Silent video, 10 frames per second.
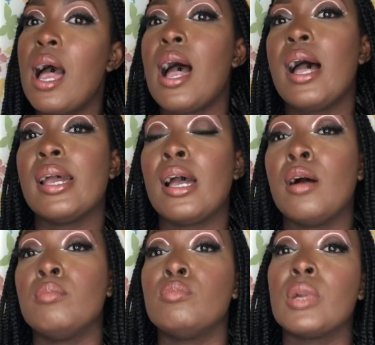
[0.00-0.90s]
I
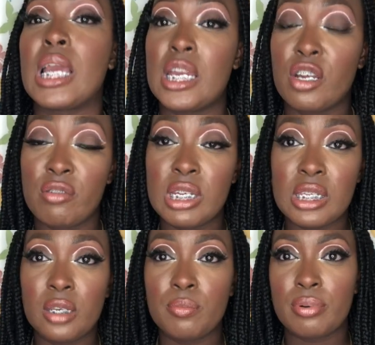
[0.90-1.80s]
am
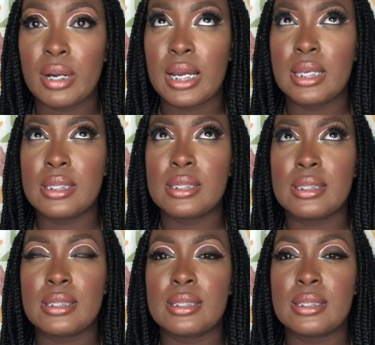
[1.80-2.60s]
increasing price